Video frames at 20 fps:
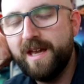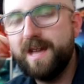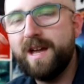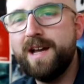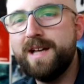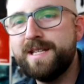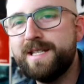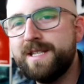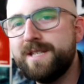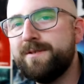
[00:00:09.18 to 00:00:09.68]
Hey
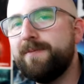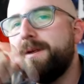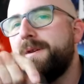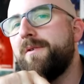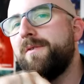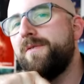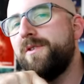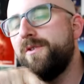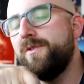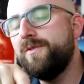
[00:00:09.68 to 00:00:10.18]
guys, this is my
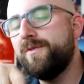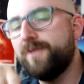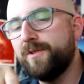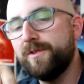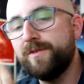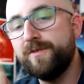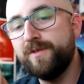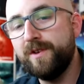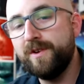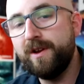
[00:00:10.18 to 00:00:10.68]
review
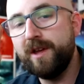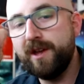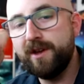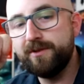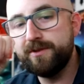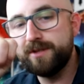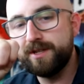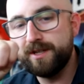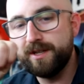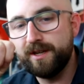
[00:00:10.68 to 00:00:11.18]
for
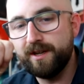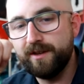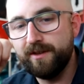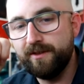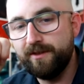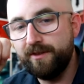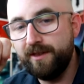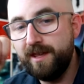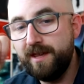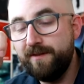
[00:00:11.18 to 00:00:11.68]
Furiosa,
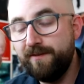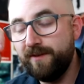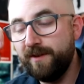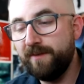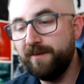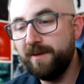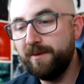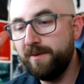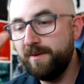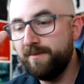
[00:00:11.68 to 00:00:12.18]
the
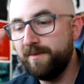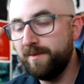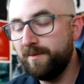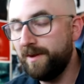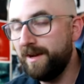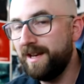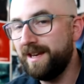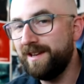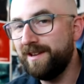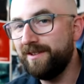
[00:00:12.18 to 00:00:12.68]
film that we've been
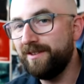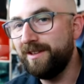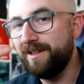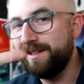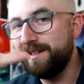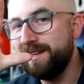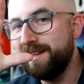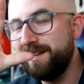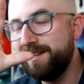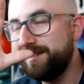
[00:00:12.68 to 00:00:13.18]
waiting
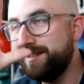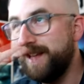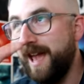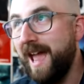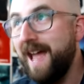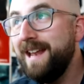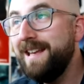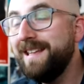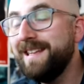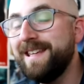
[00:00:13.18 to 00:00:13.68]
nearly
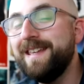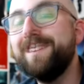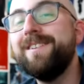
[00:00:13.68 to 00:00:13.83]
10